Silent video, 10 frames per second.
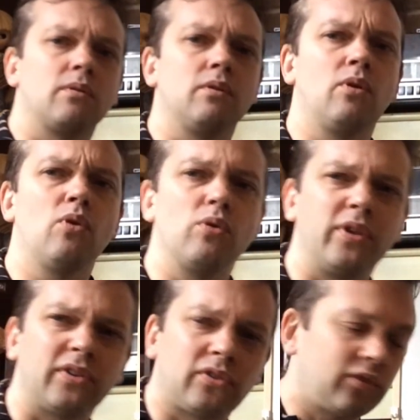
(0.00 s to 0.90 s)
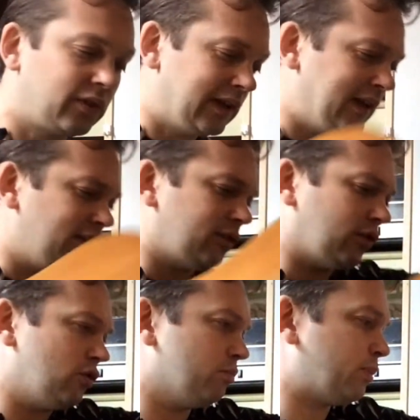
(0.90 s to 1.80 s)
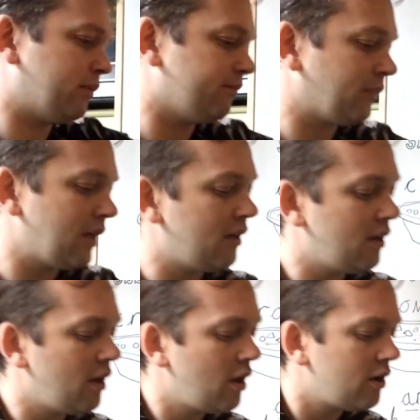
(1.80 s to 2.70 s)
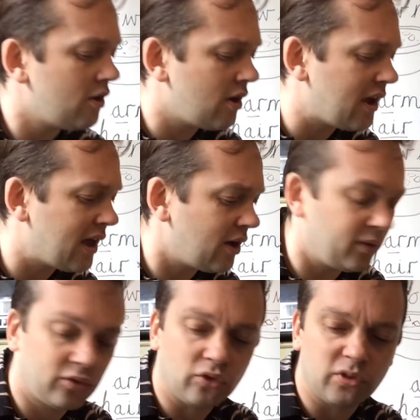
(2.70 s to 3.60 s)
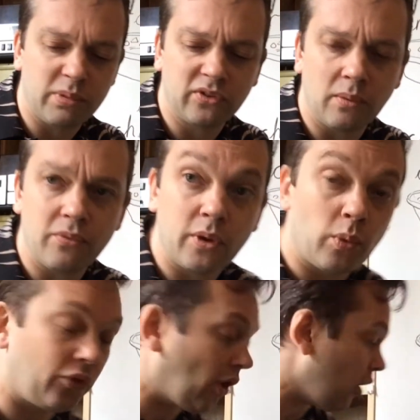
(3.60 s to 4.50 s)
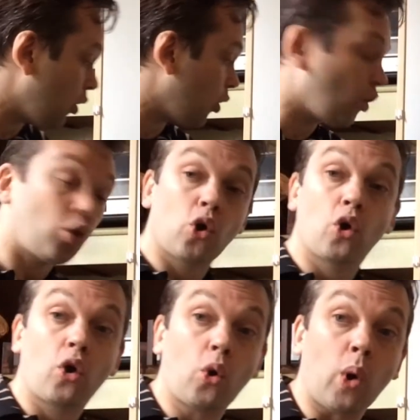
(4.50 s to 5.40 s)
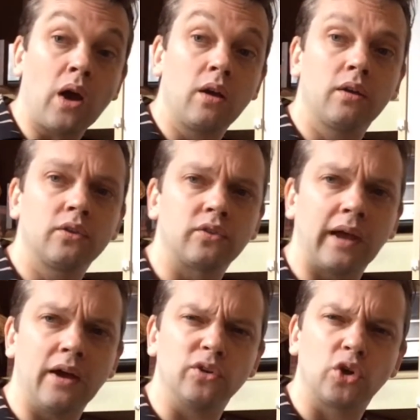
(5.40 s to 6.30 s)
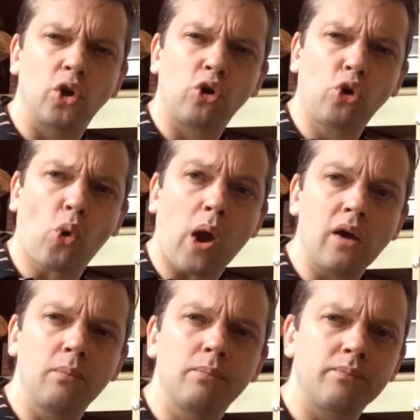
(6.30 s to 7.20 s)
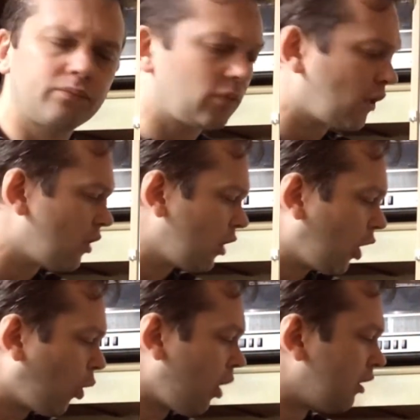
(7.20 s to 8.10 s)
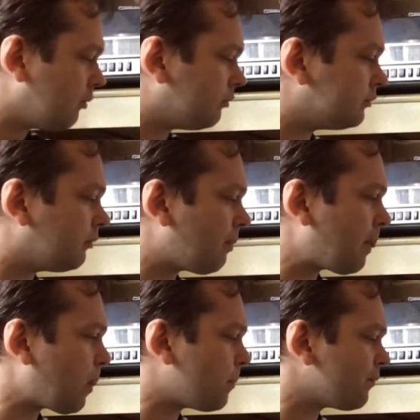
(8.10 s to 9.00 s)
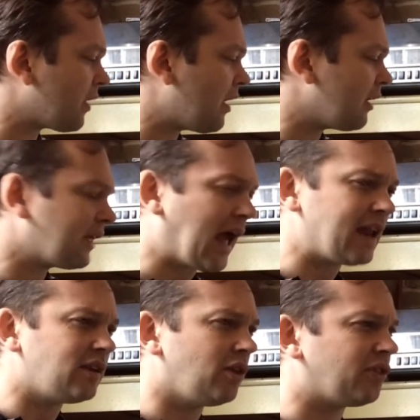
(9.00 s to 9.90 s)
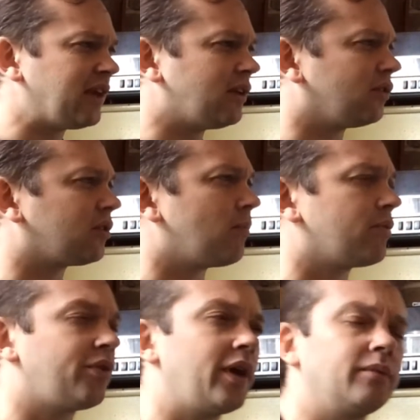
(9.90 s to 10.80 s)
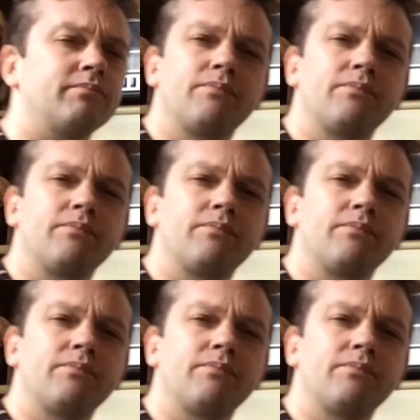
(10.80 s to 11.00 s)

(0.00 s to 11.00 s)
Oh, this silly soup. Now it's got to be something with the qu sound. Qu, qu. Can you think of something?